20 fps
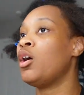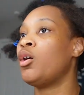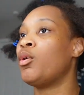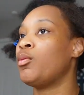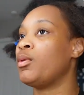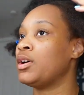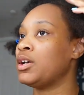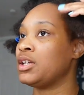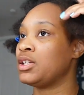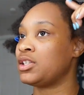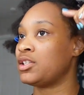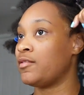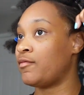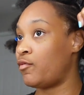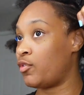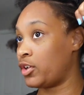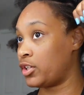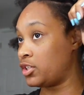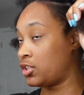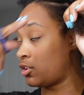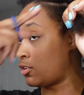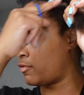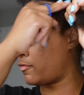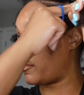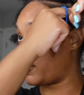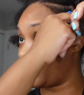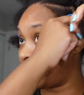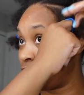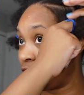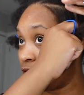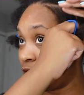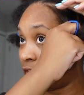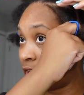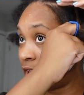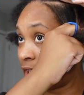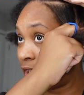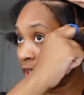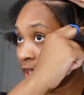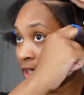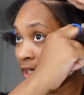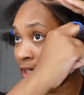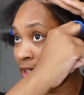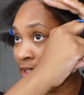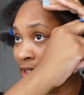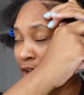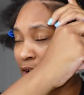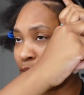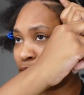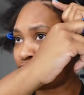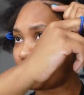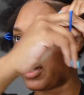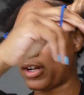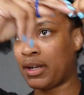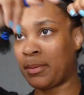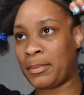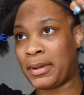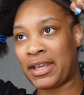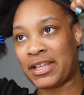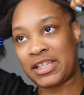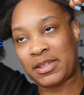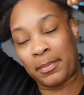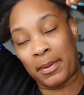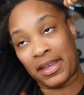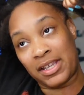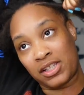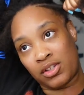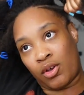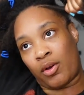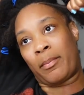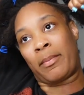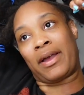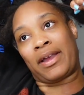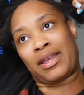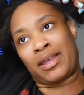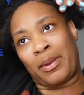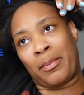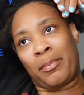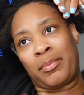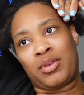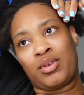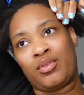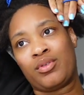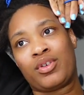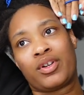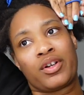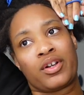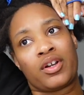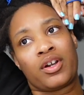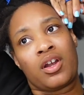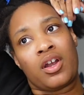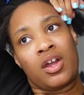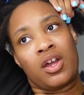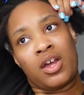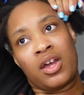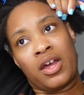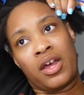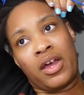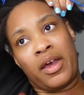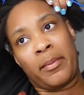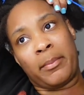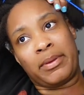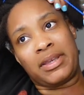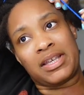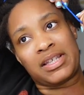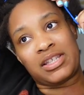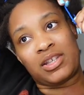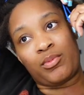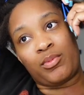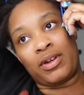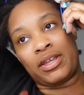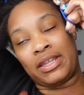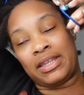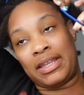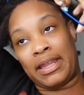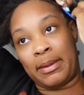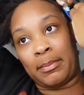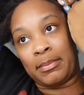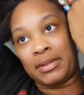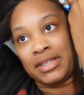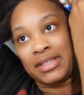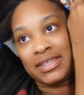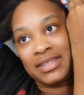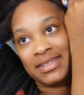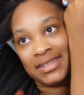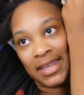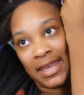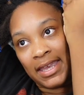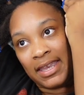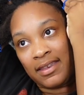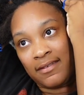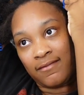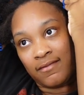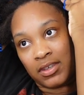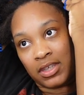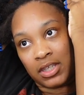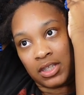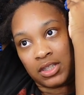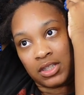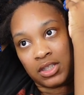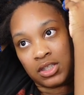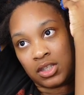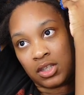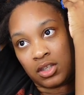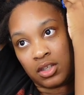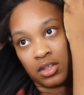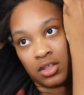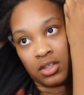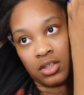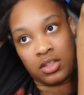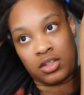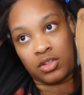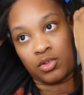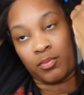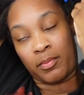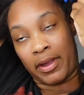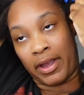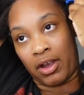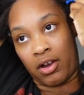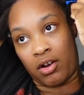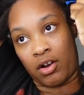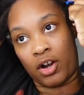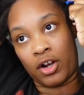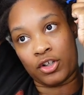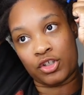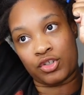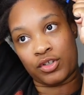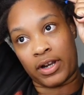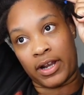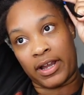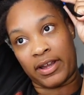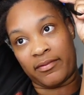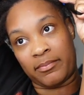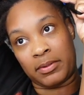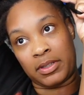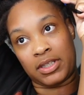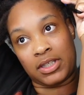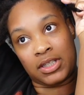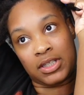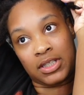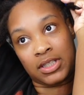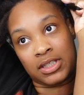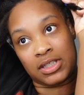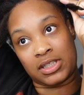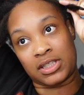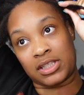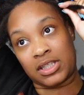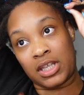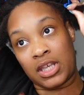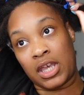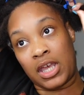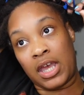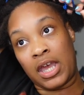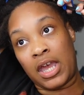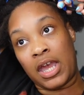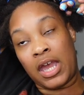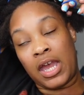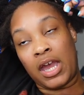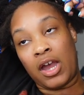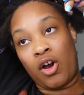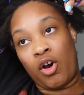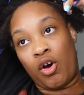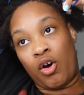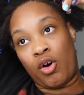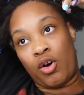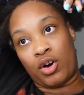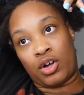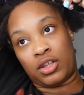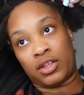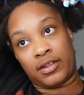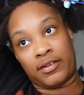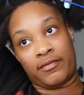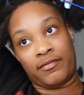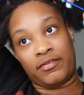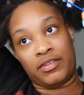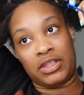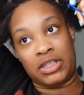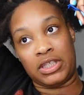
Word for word: was the voiceover, and I was trying to make space on my computer because it wouldn't let me save it to my hard drive because all of